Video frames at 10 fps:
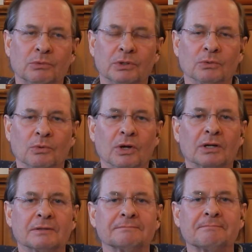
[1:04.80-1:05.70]
wouldn't
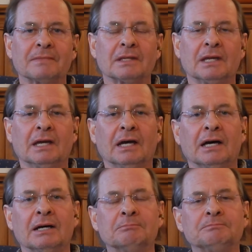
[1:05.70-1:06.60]
work.
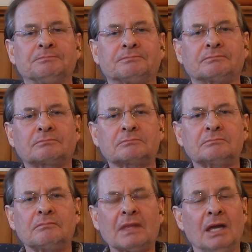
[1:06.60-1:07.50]
And
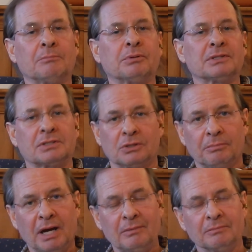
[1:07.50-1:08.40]
President
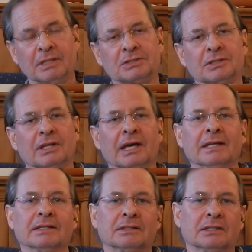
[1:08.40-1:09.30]
Obama mentioned
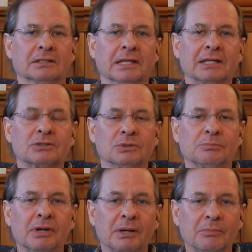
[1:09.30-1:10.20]
that at the National
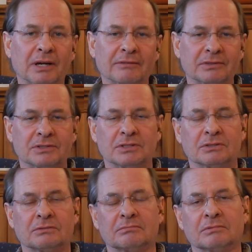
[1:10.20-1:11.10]
Prayer Breakfast
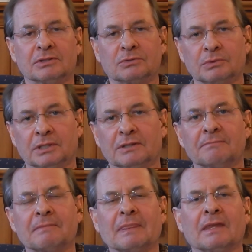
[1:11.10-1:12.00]
this week.
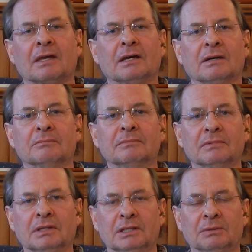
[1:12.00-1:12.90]

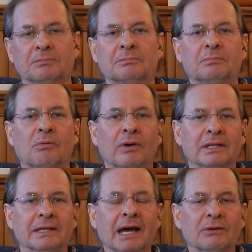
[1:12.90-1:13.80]
He
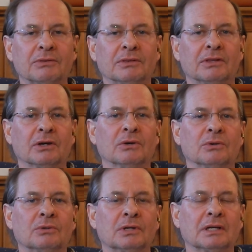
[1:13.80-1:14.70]
pointed out,
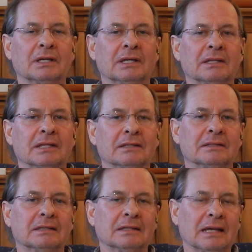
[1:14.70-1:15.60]
though, that
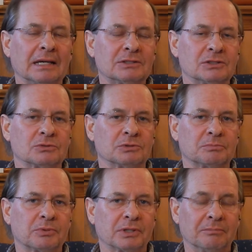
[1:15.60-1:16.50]
ISIS was
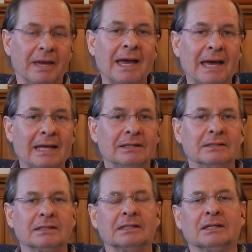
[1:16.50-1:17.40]
pretty bad,
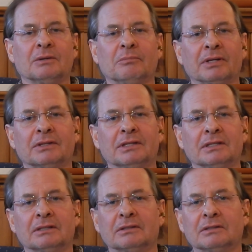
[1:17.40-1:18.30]
but that,